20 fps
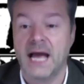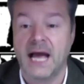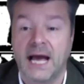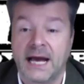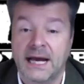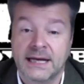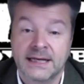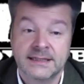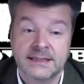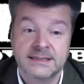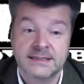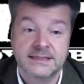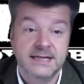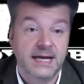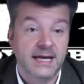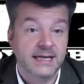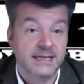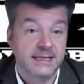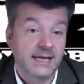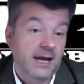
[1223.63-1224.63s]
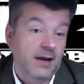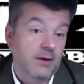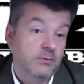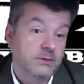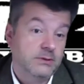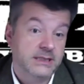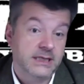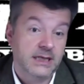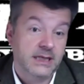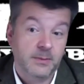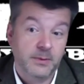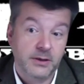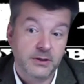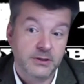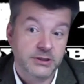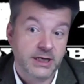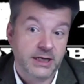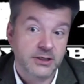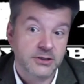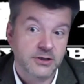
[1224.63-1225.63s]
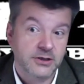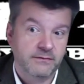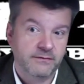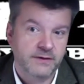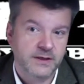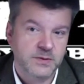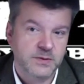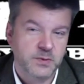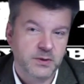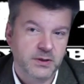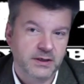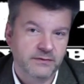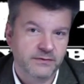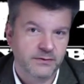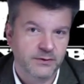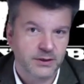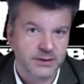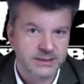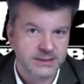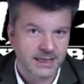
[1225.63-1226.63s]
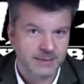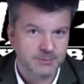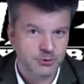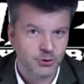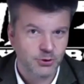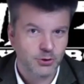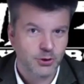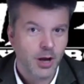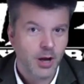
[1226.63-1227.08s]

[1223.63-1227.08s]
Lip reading: And yeah, we'll see you about. Check us out on Facebook if you've got time to.